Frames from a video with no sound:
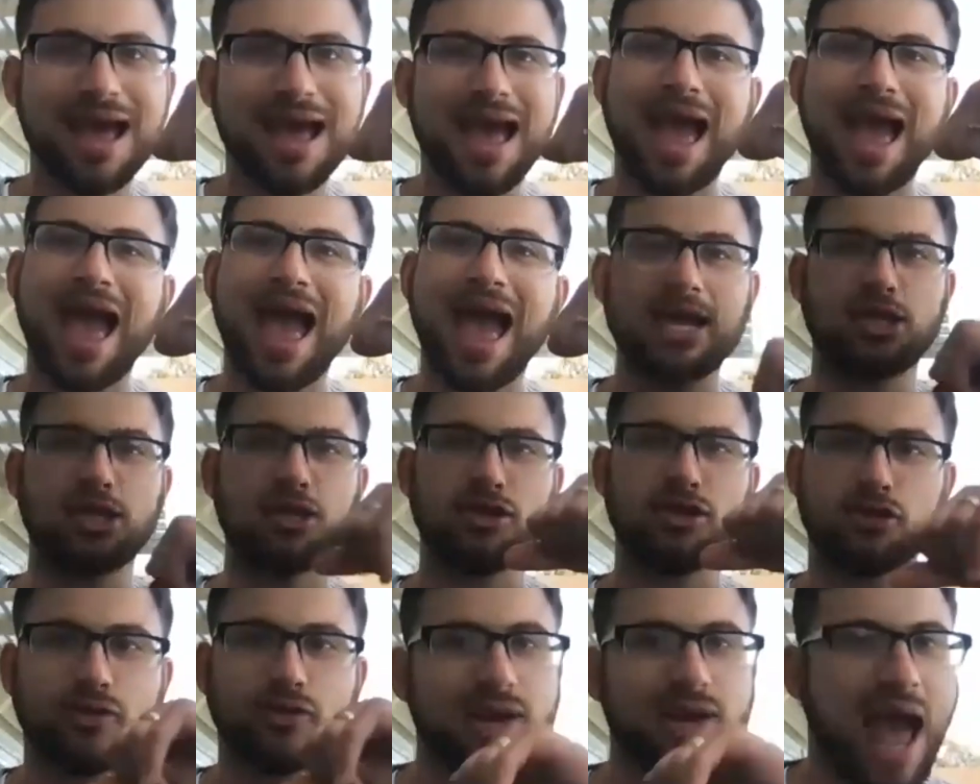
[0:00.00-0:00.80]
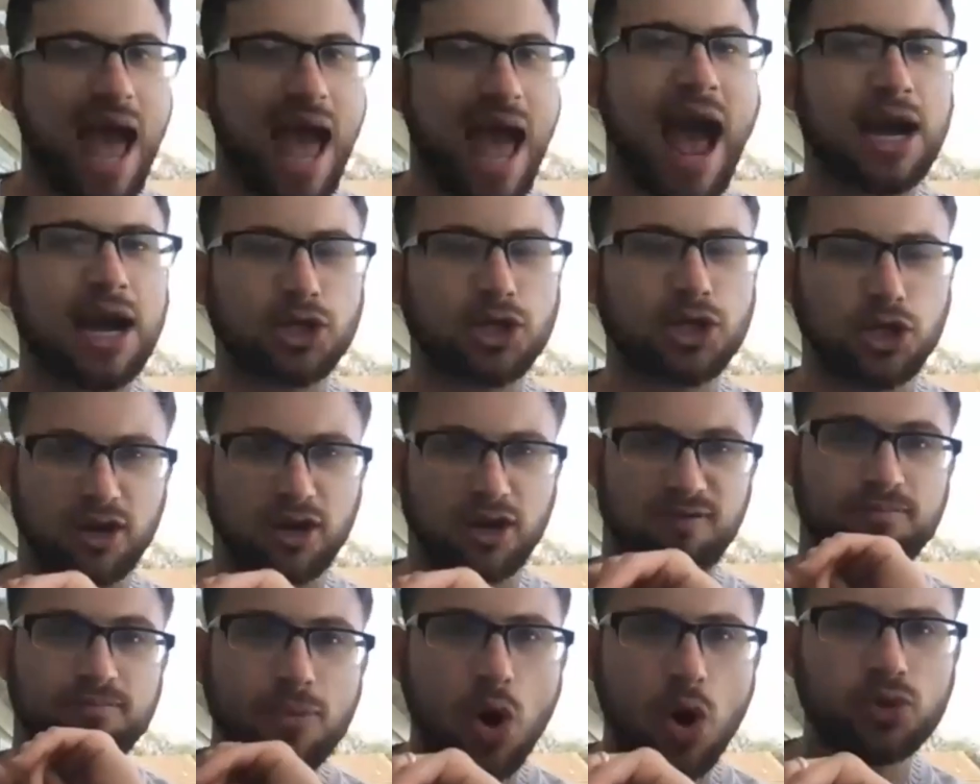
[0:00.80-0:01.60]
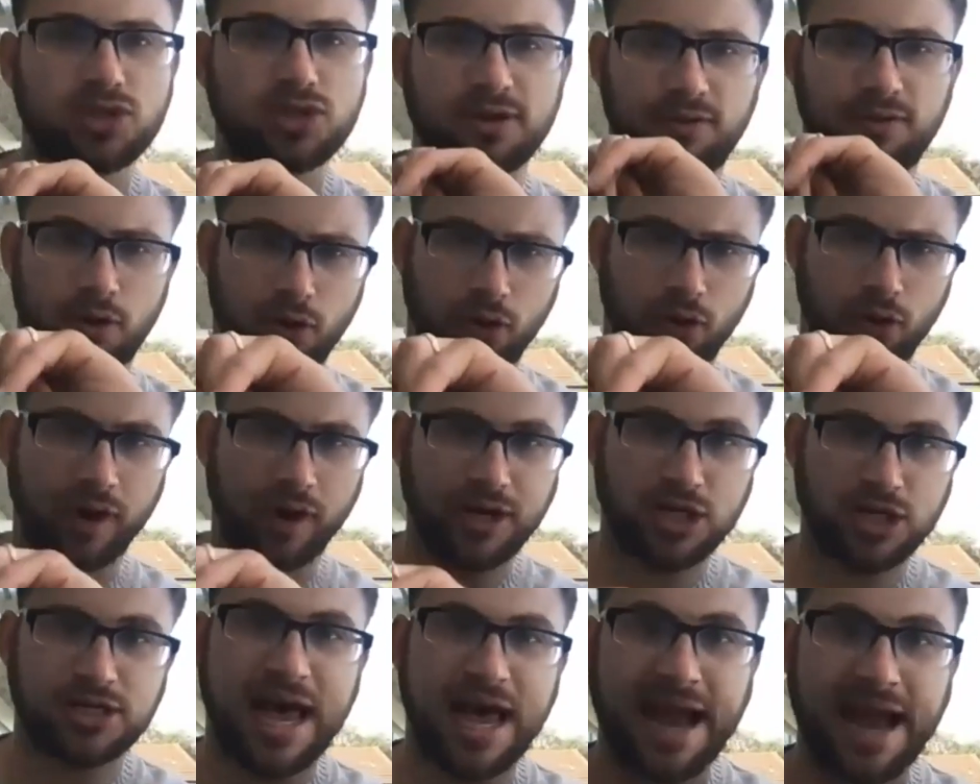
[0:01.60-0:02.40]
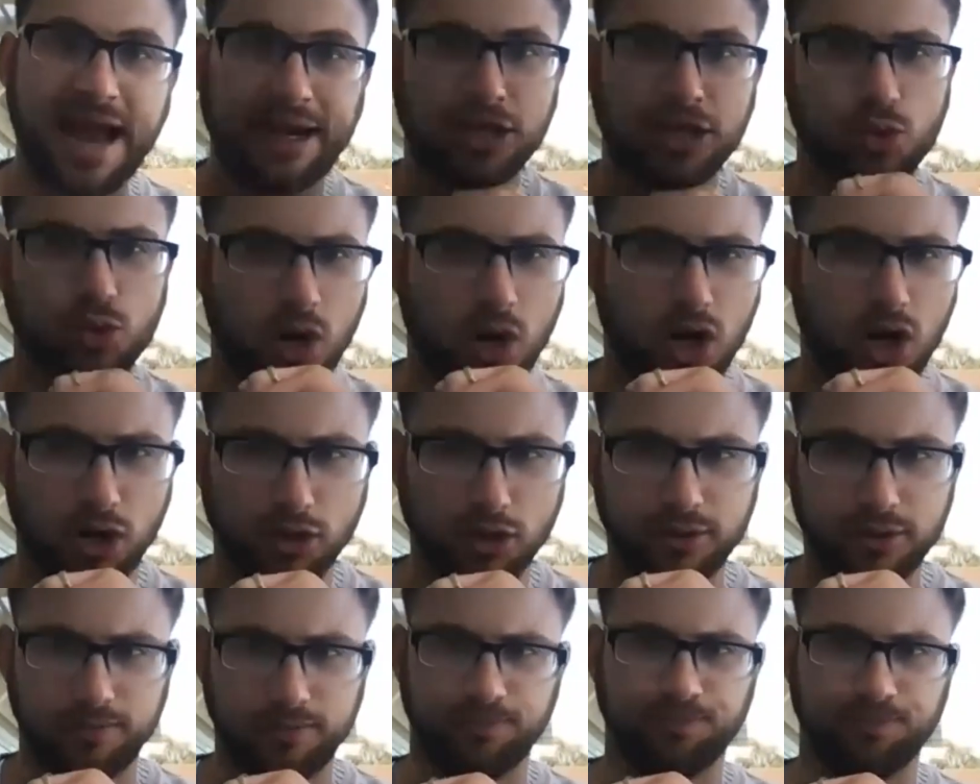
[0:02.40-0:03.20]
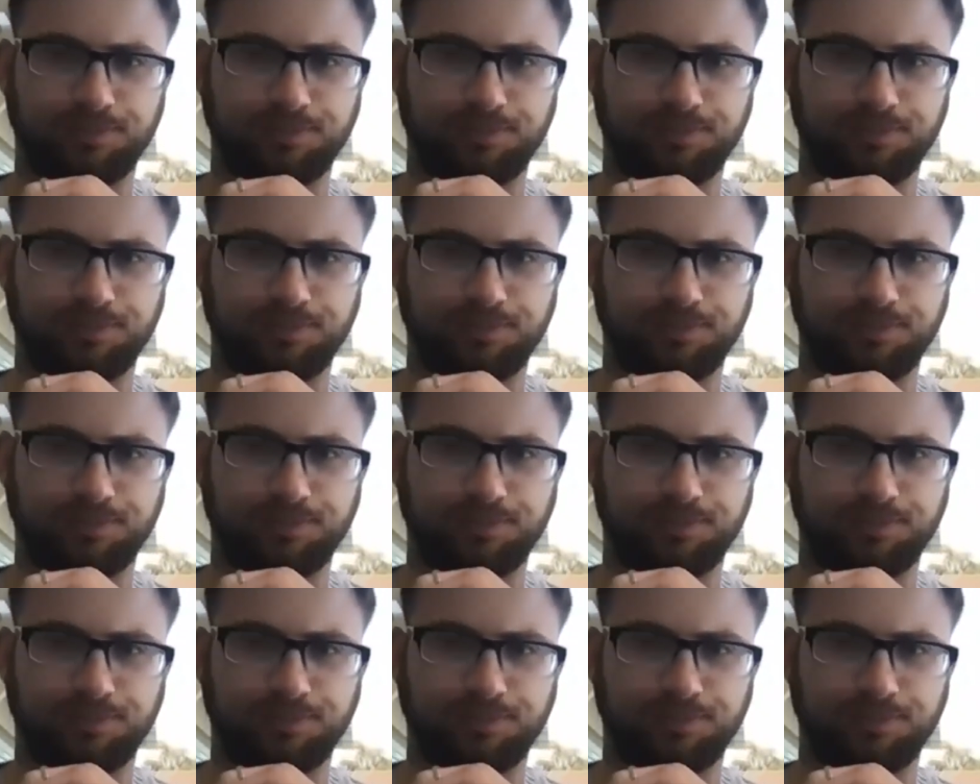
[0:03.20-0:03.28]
And the reaction of most of the religious Zionist world